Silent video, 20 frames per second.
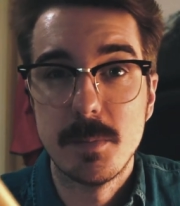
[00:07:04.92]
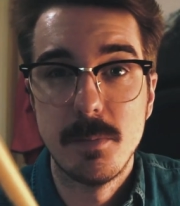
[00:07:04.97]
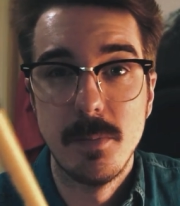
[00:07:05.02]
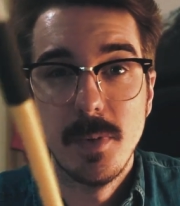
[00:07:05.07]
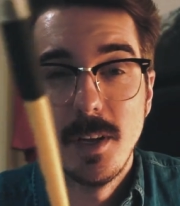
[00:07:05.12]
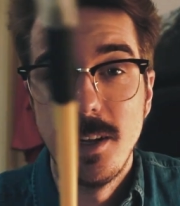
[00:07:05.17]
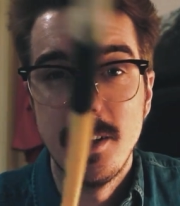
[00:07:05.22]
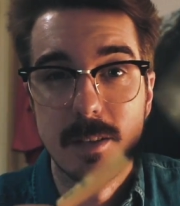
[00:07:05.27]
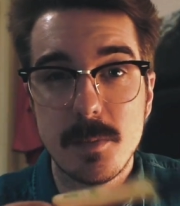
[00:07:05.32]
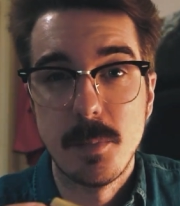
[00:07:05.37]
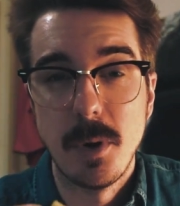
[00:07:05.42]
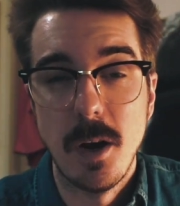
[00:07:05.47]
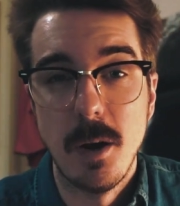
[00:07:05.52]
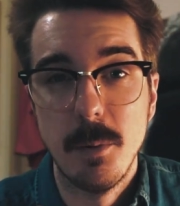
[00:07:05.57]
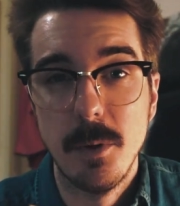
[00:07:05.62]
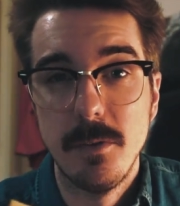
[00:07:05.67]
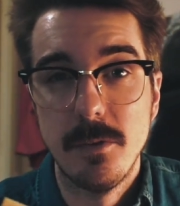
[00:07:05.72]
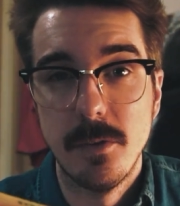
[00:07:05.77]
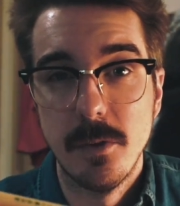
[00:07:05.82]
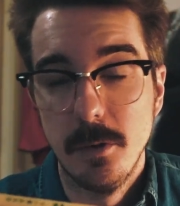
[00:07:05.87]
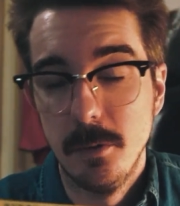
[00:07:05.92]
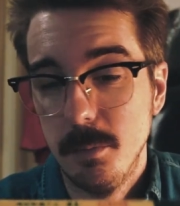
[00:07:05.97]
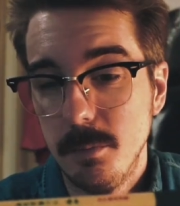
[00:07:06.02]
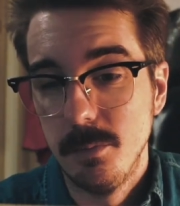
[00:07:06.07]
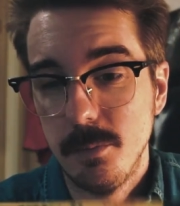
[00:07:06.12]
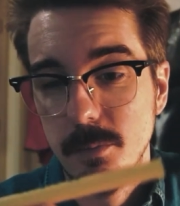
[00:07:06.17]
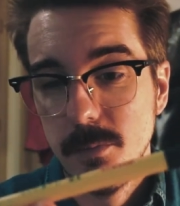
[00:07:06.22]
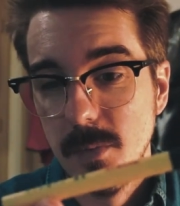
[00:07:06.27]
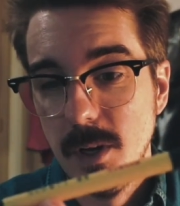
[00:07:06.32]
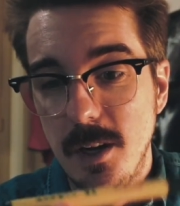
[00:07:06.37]
it's probably for,
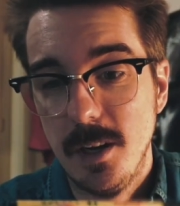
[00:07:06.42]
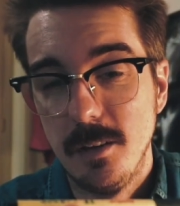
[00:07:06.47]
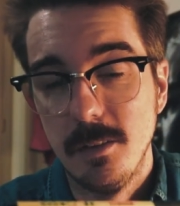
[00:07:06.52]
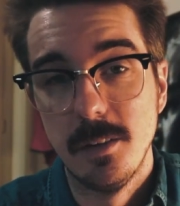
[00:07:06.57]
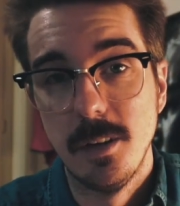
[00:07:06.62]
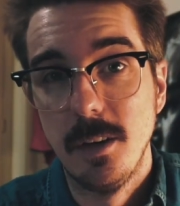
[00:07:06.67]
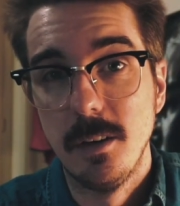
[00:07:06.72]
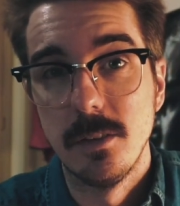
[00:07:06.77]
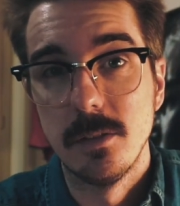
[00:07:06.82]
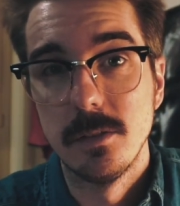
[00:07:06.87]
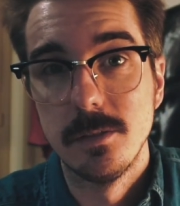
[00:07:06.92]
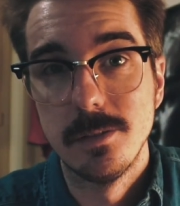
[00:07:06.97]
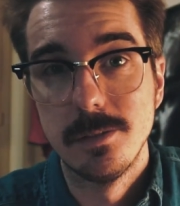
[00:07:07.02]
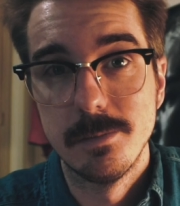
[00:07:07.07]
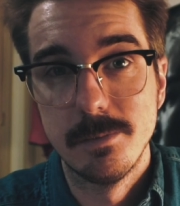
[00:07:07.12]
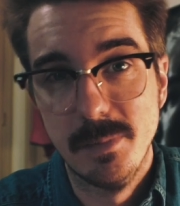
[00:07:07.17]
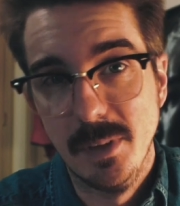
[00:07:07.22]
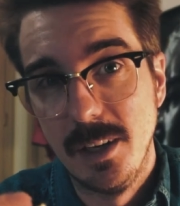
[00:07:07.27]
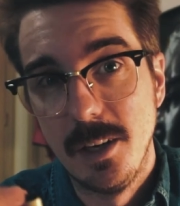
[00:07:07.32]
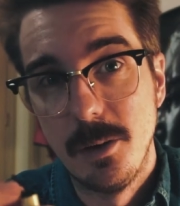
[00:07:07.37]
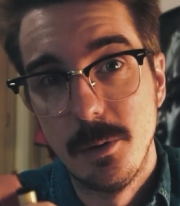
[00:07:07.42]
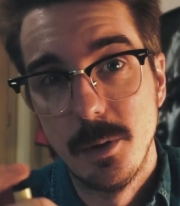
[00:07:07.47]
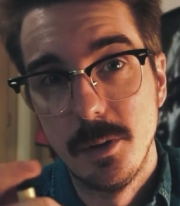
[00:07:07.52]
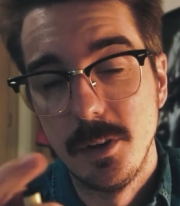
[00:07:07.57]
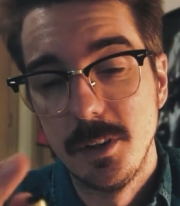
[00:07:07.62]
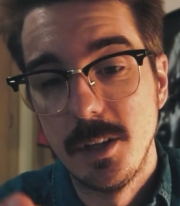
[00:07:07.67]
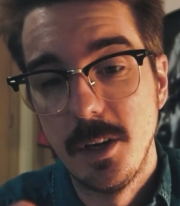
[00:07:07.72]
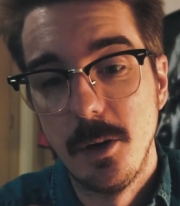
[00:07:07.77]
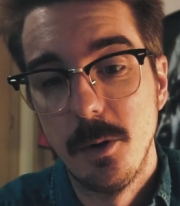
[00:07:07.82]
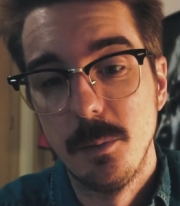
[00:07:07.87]
I don't know, I really
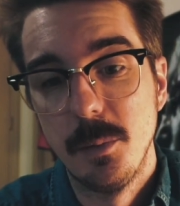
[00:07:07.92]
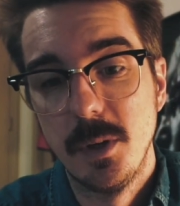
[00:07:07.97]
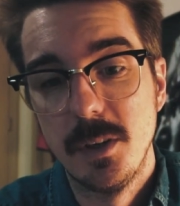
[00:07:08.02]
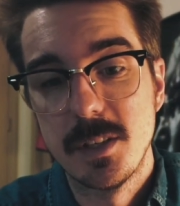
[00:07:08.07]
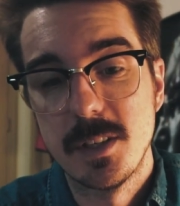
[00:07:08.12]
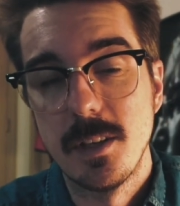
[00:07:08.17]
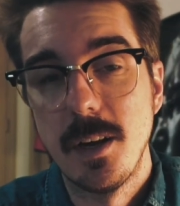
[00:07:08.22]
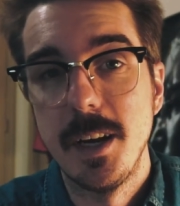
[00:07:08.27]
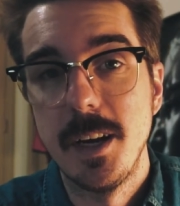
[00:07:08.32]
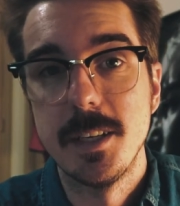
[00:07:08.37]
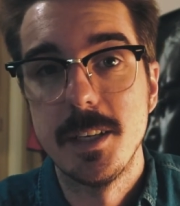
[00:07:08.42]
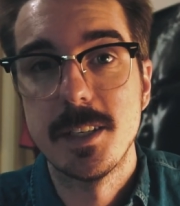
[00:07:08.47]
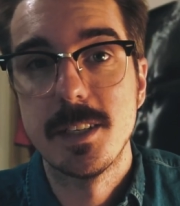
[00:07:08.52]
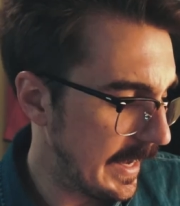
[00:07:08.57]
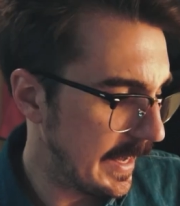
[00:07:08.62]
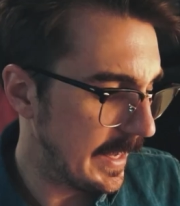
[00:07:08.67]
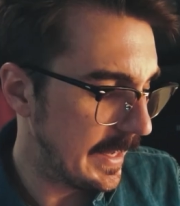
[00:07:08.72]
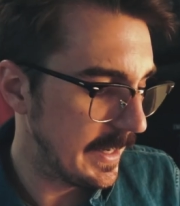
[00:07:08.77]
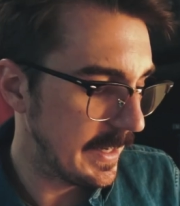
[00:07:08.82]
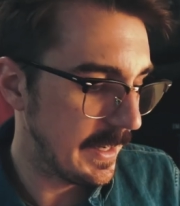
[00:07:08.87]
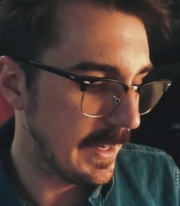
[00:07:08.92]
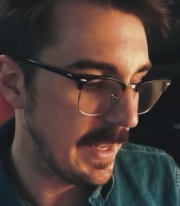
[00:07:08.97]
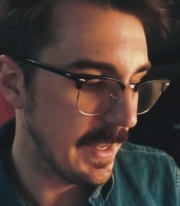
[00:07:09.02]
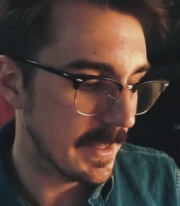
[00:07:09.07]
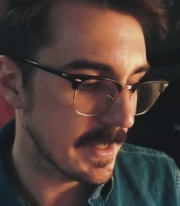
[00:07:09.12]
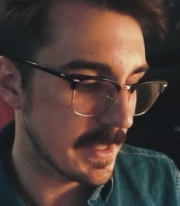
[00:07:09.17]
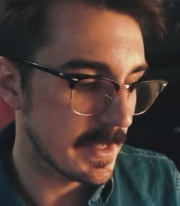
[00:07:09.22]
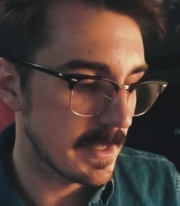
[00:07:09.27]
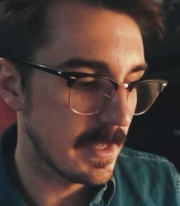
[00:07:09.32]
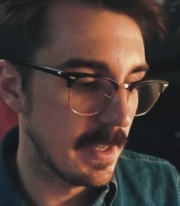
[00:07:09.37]
don't, but it's nice. And
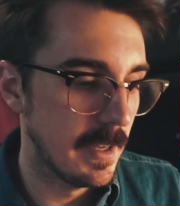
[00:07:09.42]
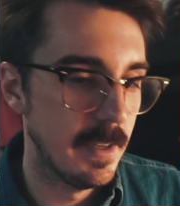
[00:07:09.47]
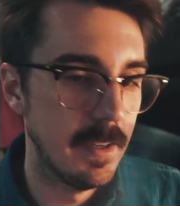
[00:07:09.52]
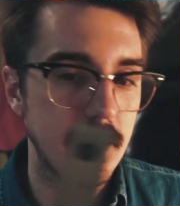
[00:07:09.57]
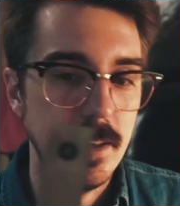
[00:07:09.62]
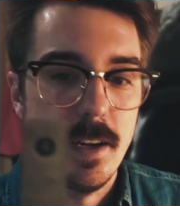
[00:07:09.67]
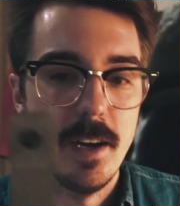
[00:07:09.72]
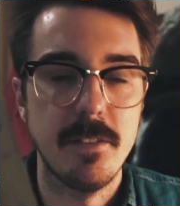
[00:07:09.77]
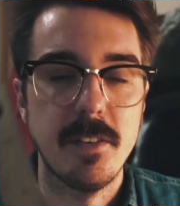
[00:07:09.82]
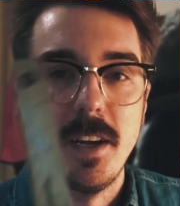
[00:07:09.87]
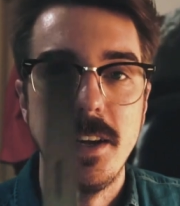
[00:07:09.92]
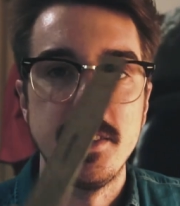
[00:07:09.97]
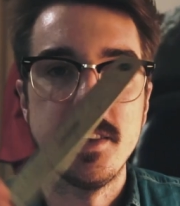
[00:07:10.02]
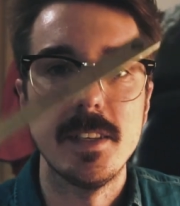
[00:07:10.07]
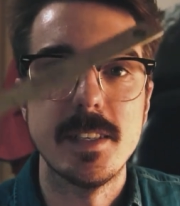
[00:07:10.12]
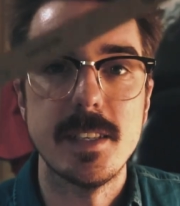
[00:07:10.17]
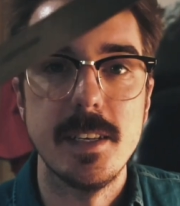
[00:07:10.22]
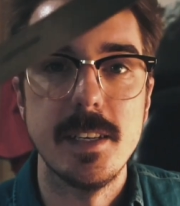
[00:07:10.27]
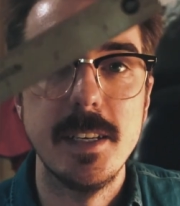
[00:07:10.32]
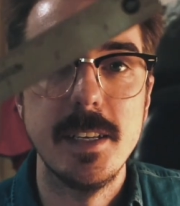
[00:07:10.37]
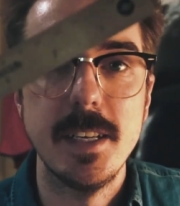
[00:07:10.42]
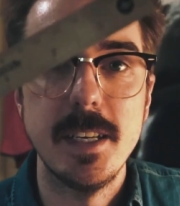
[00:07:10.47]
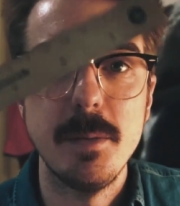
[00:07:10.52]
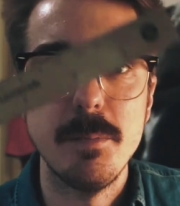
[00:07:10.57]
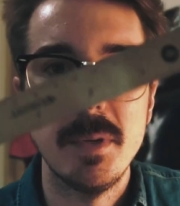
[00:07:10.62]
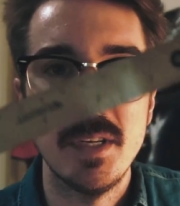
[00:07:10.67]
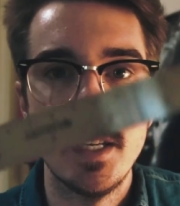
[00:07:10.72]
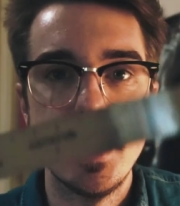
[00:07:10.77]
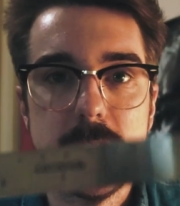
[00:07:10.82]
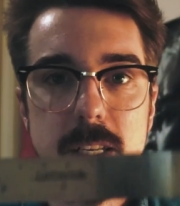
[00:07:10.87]
next, I've got this itty
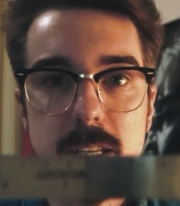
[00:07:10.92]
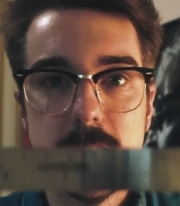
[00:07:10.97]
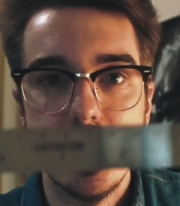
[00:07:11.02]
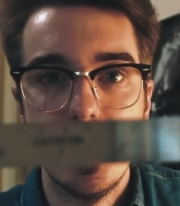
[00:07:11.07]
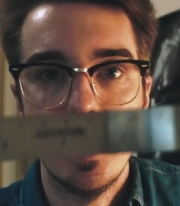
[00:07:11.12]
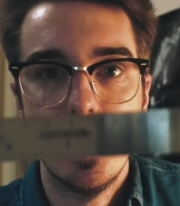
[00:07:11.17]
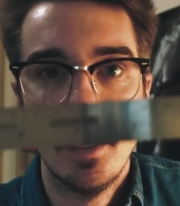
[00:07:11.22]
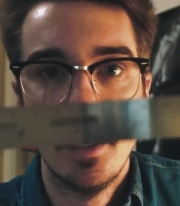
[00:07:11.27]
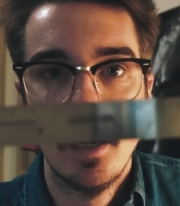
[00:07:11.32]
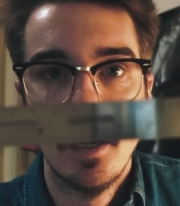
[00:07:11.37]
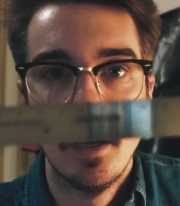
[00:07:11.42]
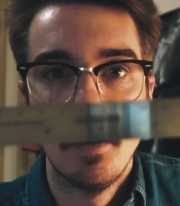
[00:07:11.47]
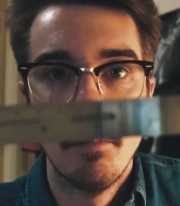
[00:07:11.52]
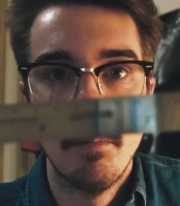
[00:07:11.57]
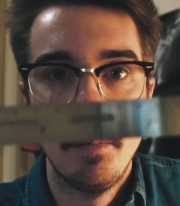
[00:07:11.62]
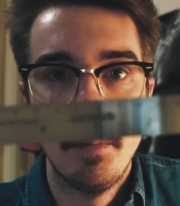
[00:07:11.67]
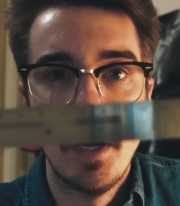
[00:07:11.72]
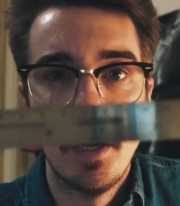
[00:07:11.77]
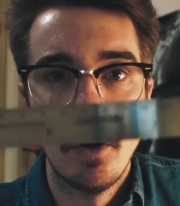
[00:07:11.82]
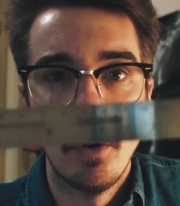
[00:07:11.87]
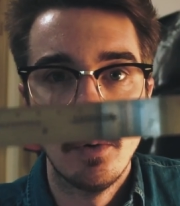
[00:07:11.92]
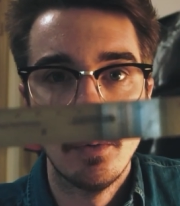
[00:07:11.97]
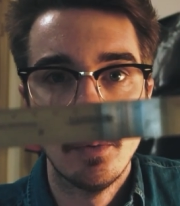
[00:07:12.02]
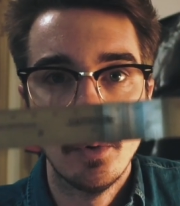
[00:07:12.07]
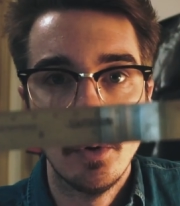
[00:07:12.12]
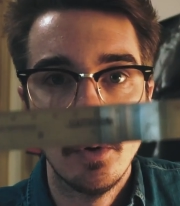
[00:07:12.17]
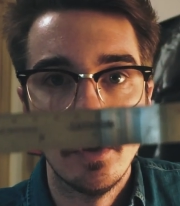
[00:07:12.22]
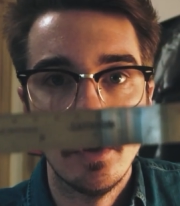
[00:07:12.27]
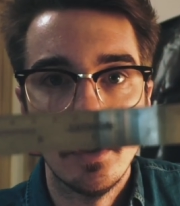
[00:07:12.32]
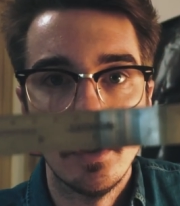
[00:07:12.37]
bitty metal
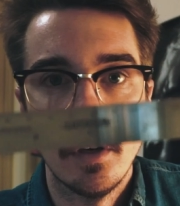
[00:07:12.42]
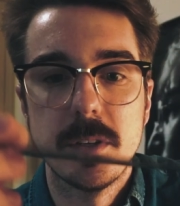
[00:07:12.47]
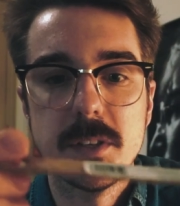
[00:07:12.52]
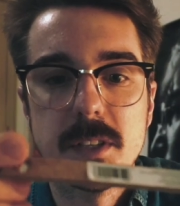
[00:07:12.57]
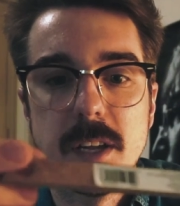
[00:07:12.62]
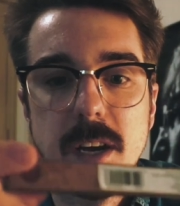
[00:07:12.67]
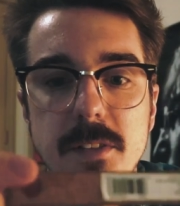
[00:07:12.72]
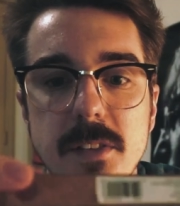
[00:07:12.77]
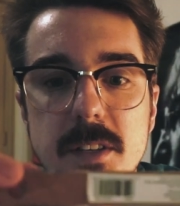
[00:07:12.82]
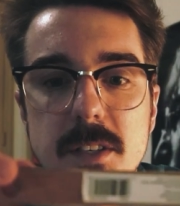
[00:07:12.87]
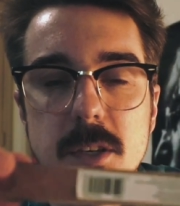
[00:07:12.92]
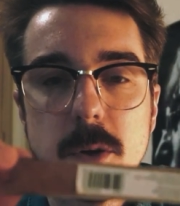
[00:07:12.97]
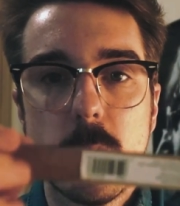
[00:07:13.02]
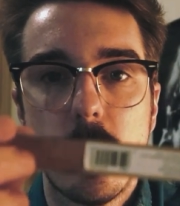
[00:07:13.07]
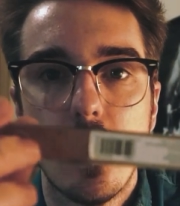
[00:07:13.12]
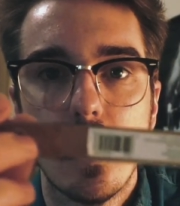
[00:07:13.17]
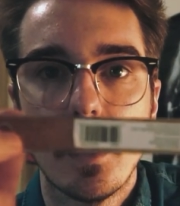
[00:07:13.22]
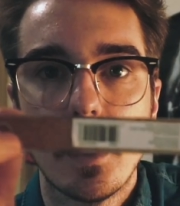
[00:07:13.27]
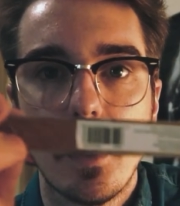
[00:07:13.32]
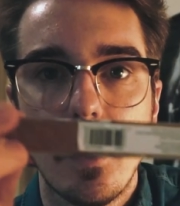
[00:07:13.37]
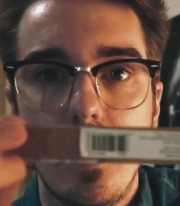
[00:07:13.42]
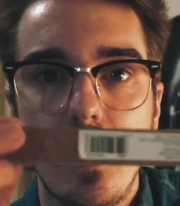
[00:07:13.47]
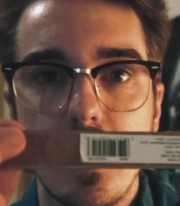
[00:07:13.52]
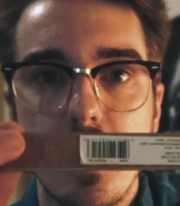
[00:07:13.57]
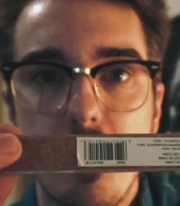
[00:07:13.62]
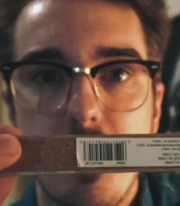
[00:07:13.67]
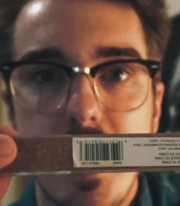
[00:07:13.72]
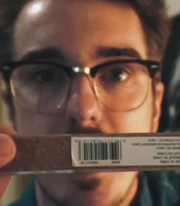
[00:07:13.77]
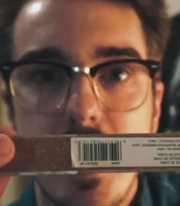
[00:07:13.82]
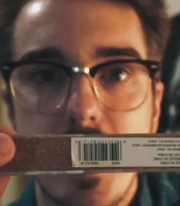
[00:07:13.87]
ruler. It's got this cork on the
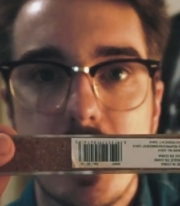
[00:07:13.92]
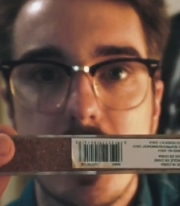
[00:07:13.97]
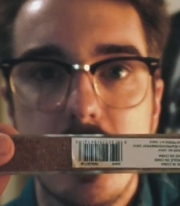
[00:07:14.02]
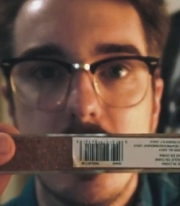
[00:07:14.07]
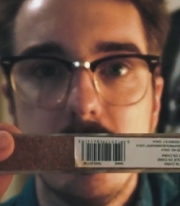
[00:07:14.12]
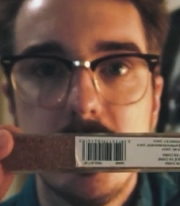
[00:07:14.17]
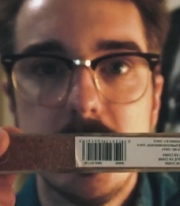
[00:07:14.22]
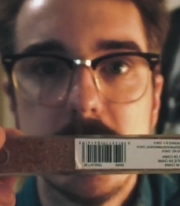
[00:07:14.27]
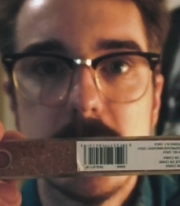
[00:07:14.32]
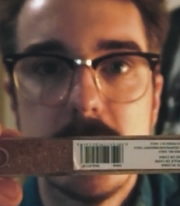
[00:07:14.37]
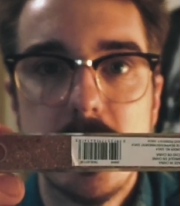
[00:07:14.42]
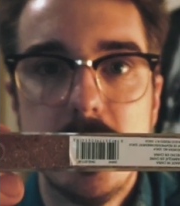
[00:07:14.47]
back of it.